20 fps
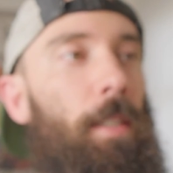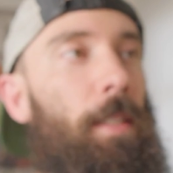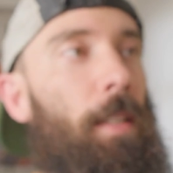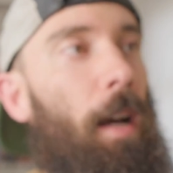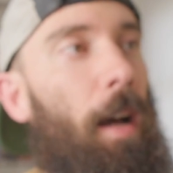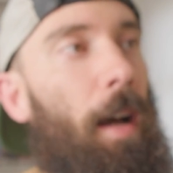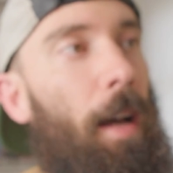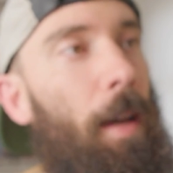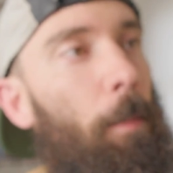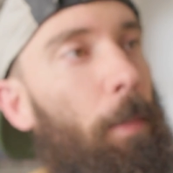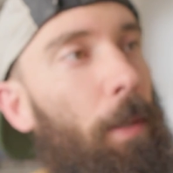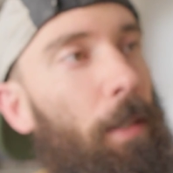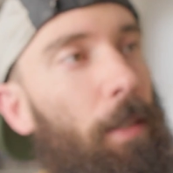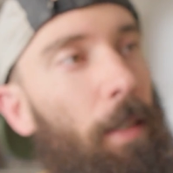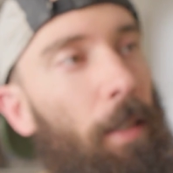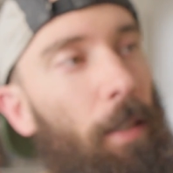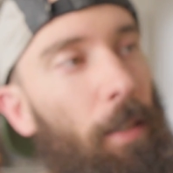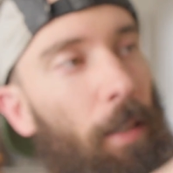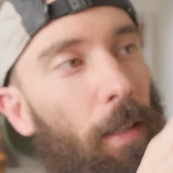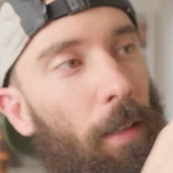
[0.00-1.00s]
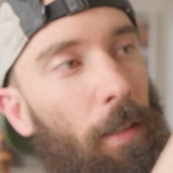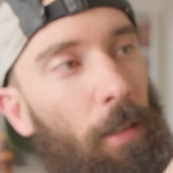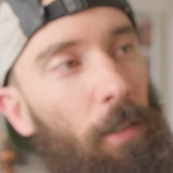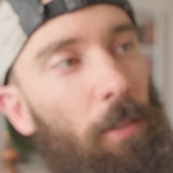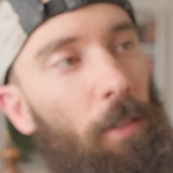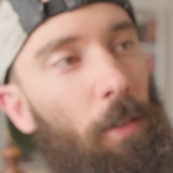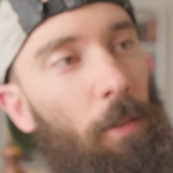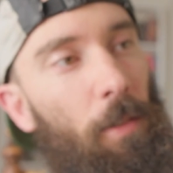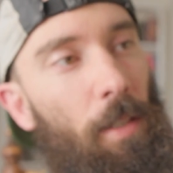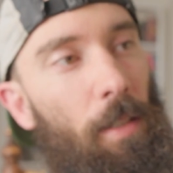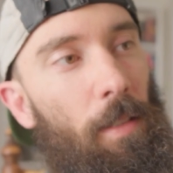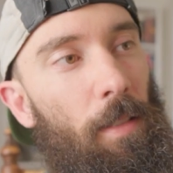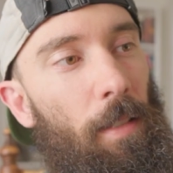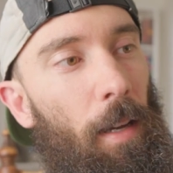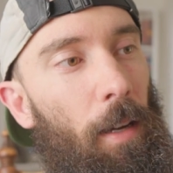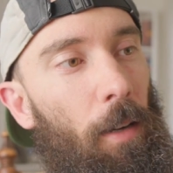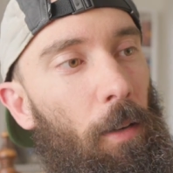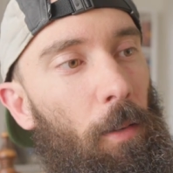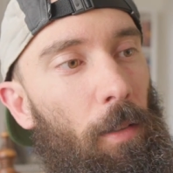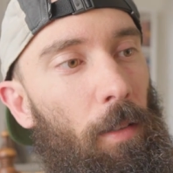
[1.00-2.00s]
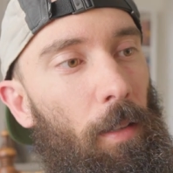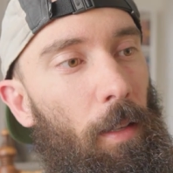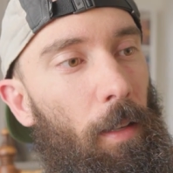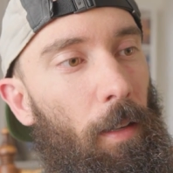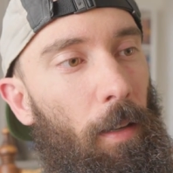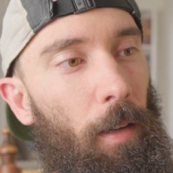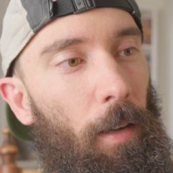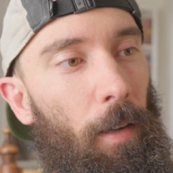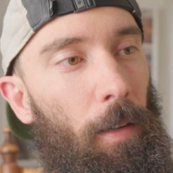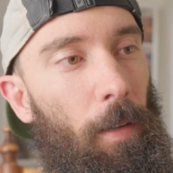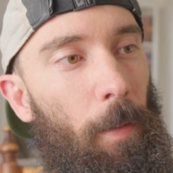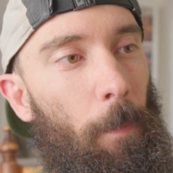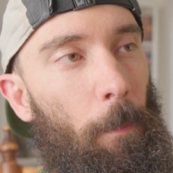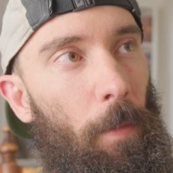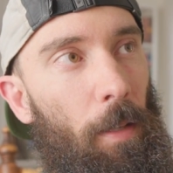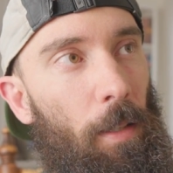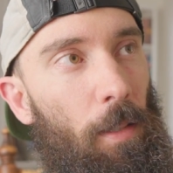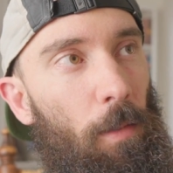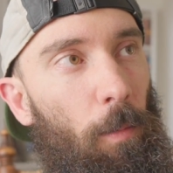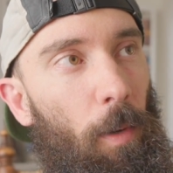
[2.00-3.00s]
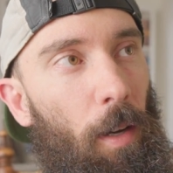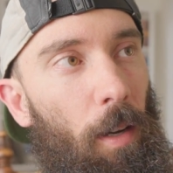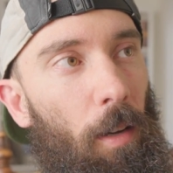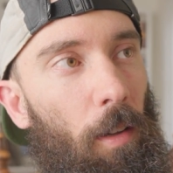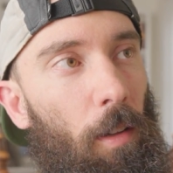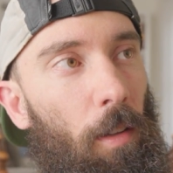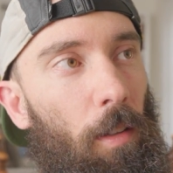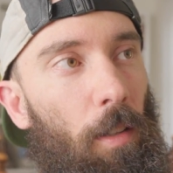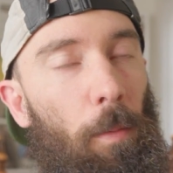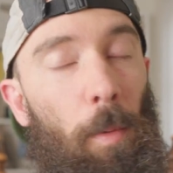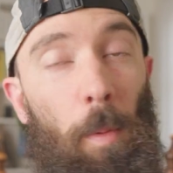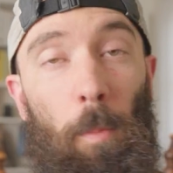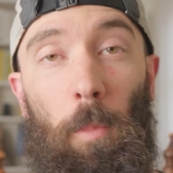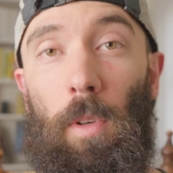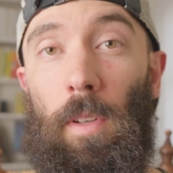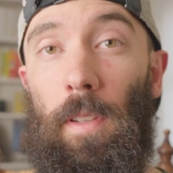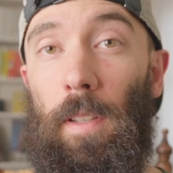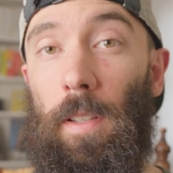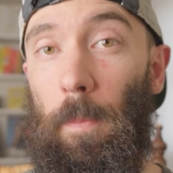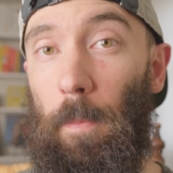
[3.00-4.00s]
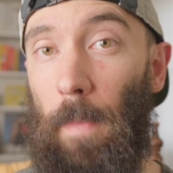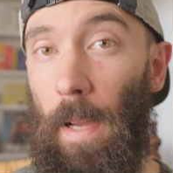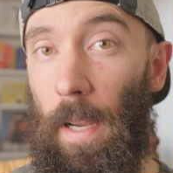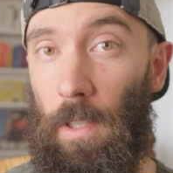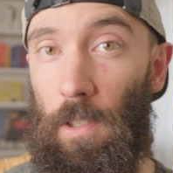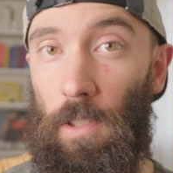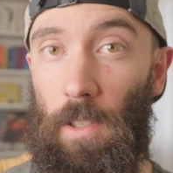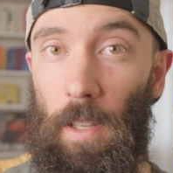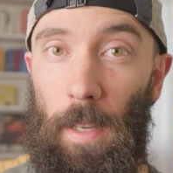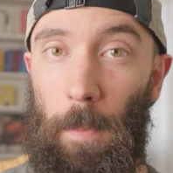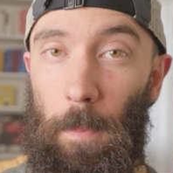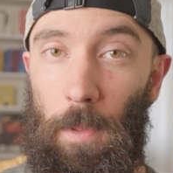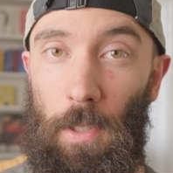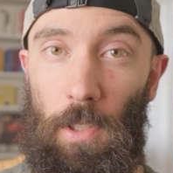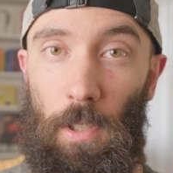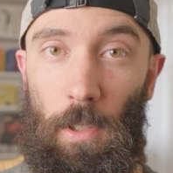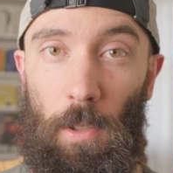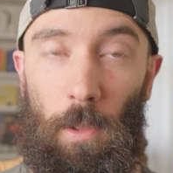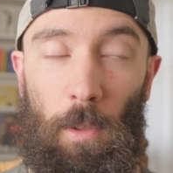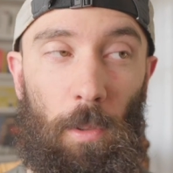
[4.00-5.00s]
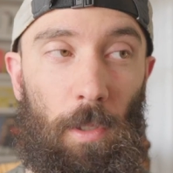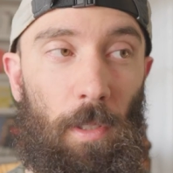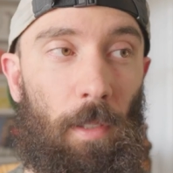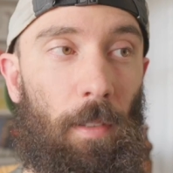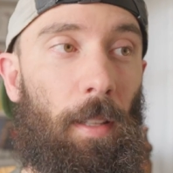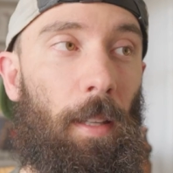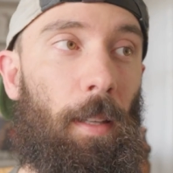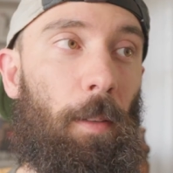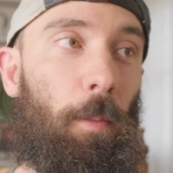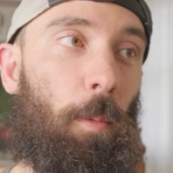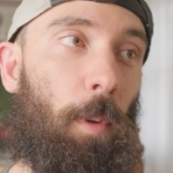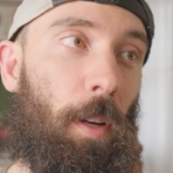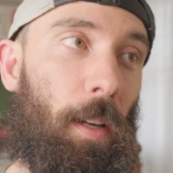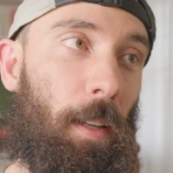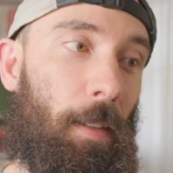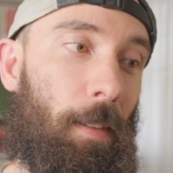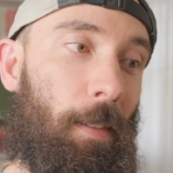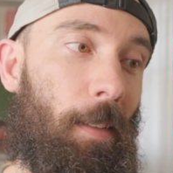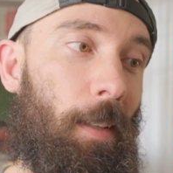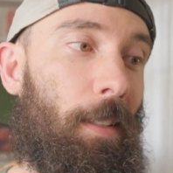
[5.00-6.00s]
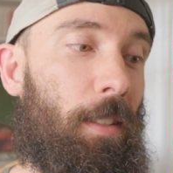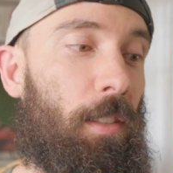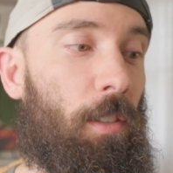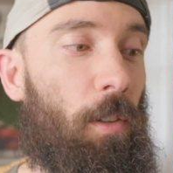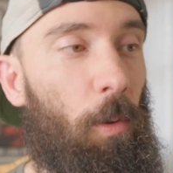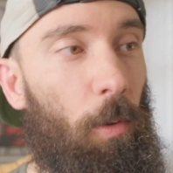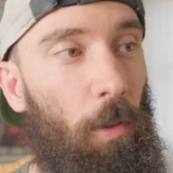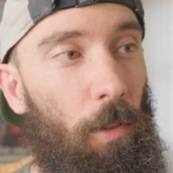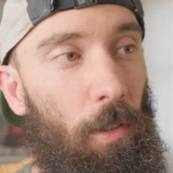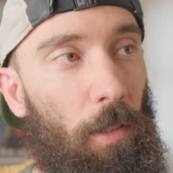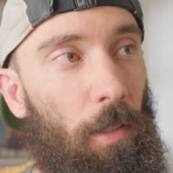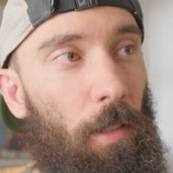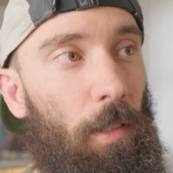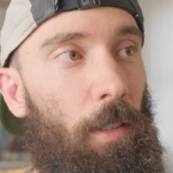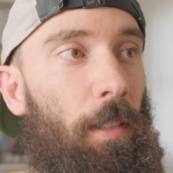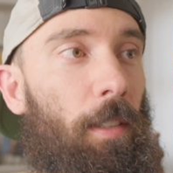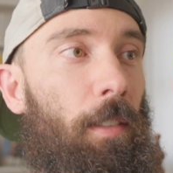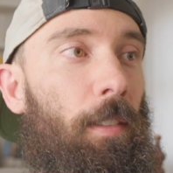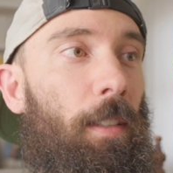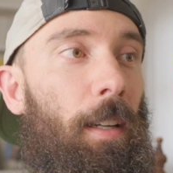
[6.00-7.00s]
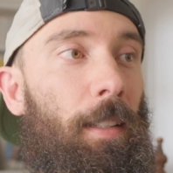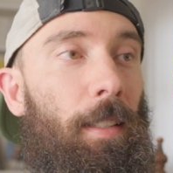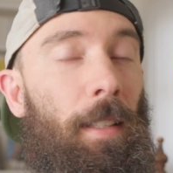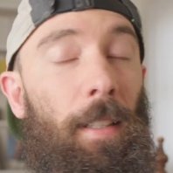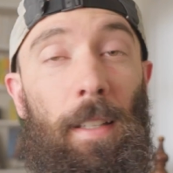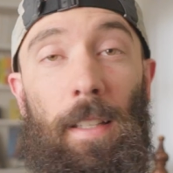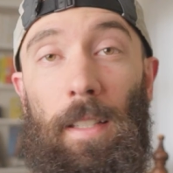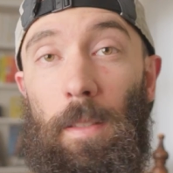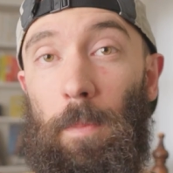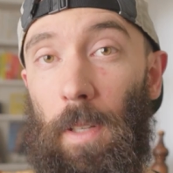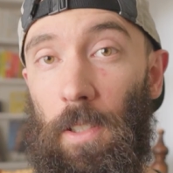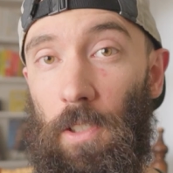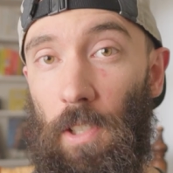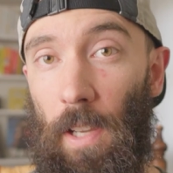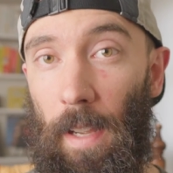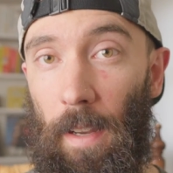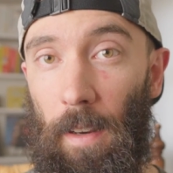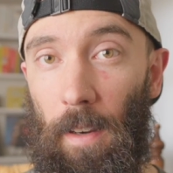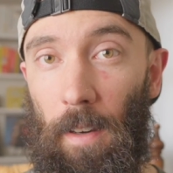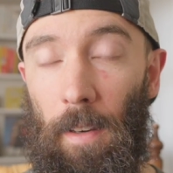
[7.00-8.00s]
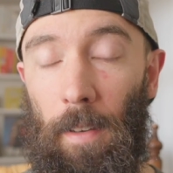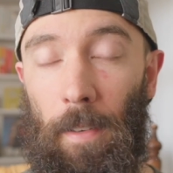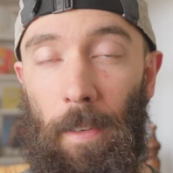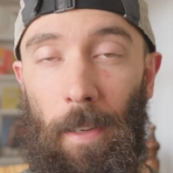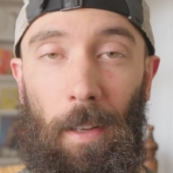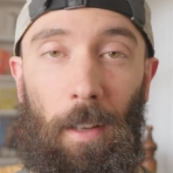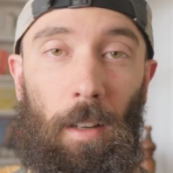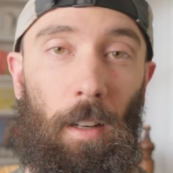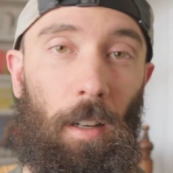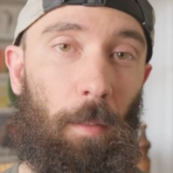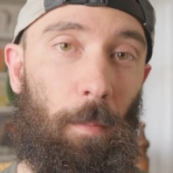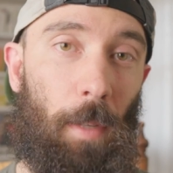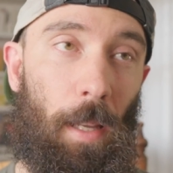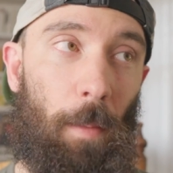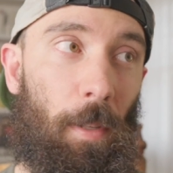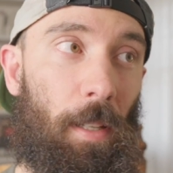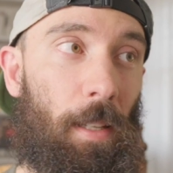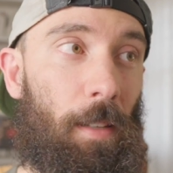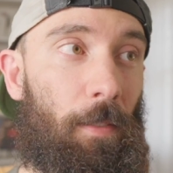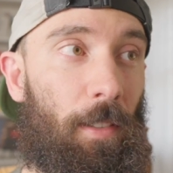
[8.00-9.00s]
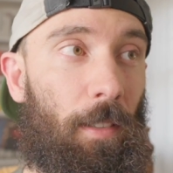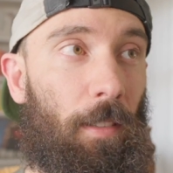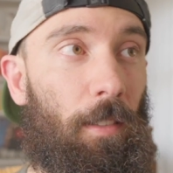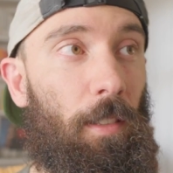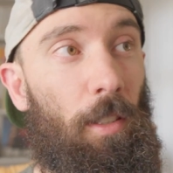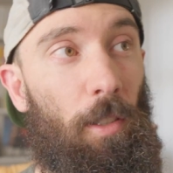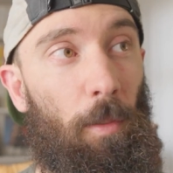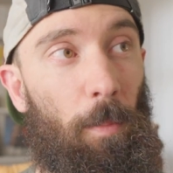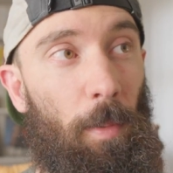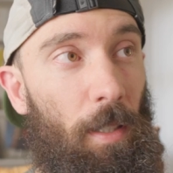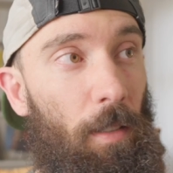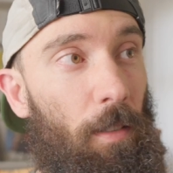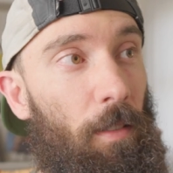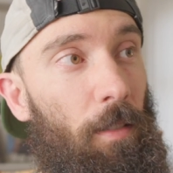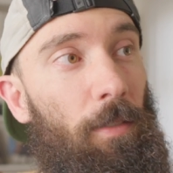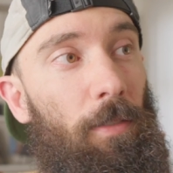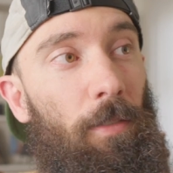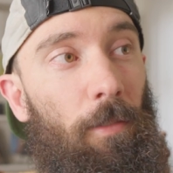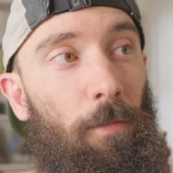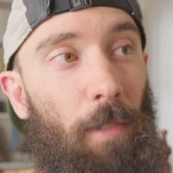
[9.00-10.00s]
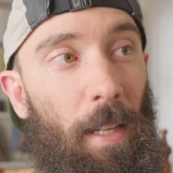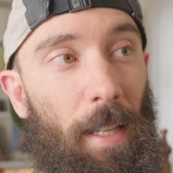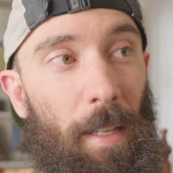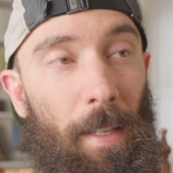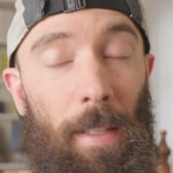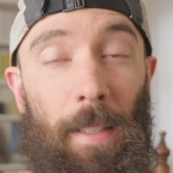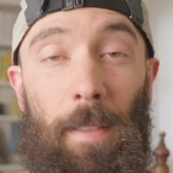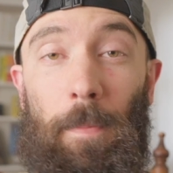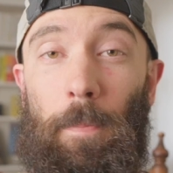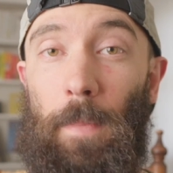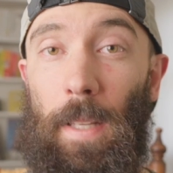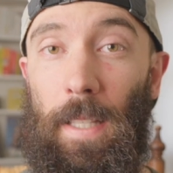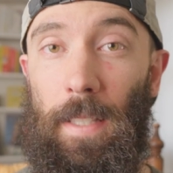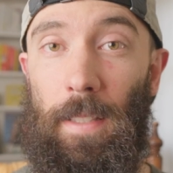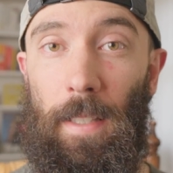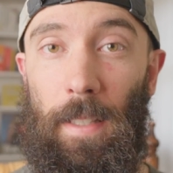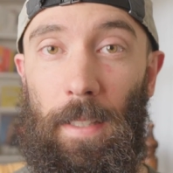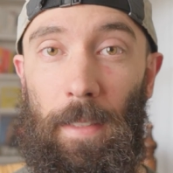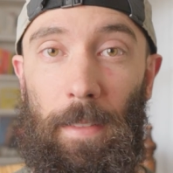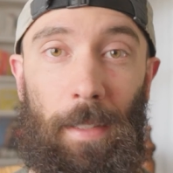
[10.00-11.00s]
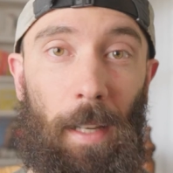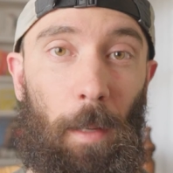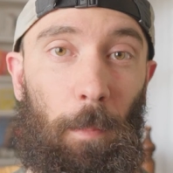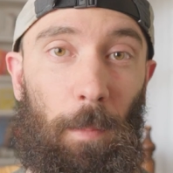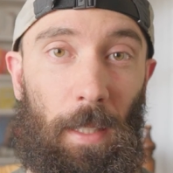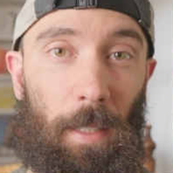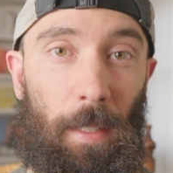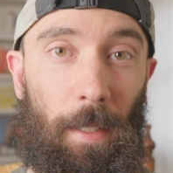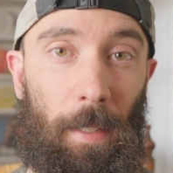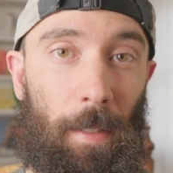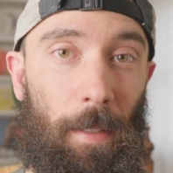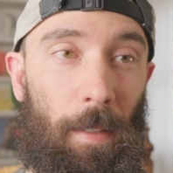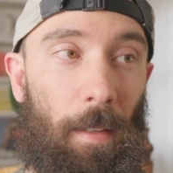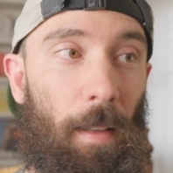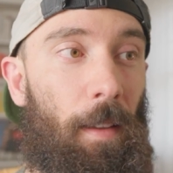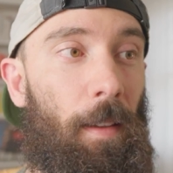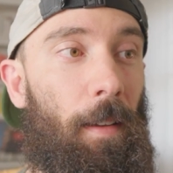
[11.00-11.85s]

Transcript: is hot, but then it kind of closes down as well, a little bit more than a mesh type shoe, so that when it's colder, you're not getting as much air or maybe even a little bit of rain misting coming in,